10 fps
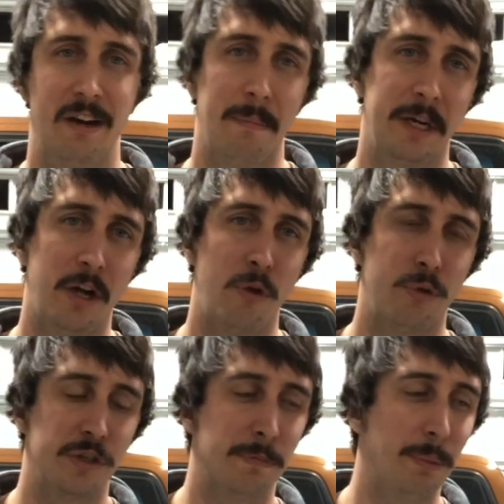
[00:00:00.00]
I'm gonna go through
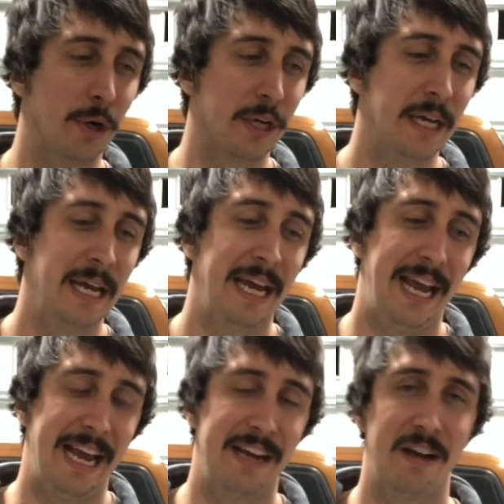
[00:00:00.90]
this book
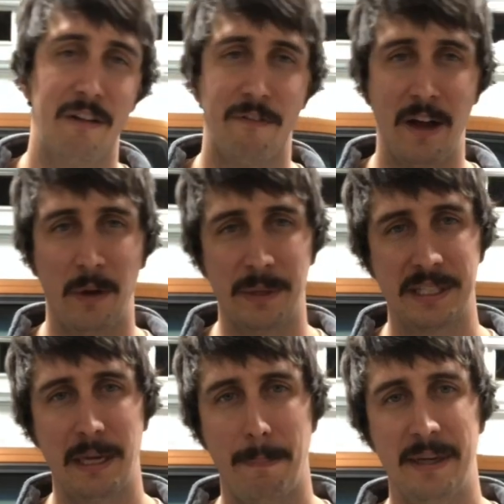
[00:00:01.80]
and follow a
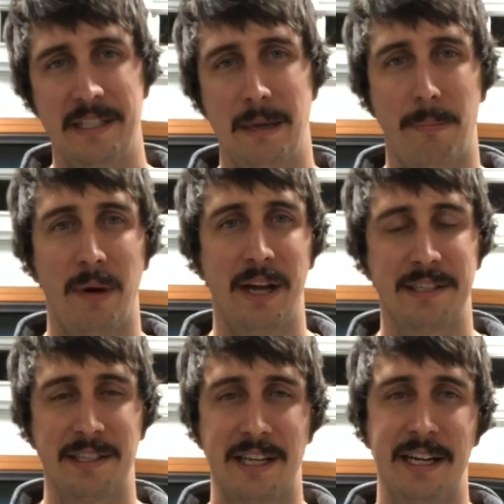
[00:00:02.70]
step-by-step
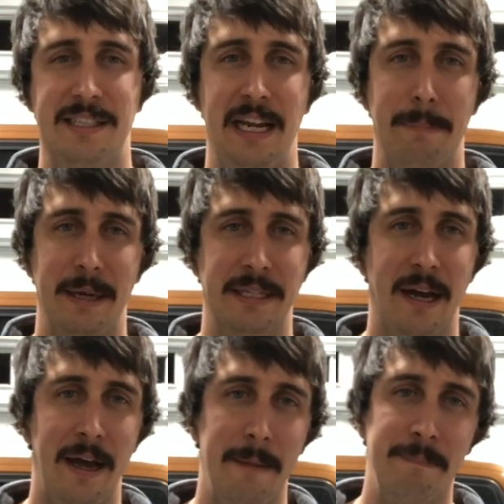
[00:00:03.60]
process, kind of take my
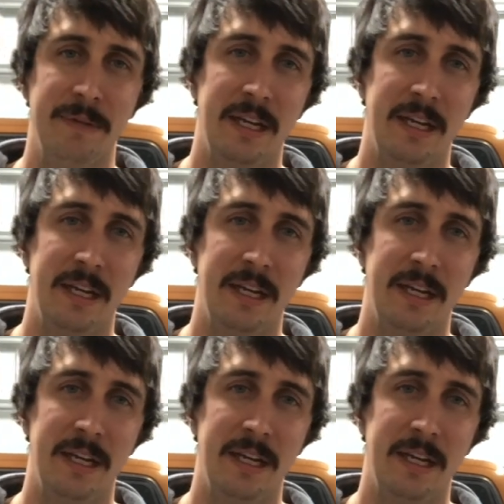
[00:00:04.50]
time,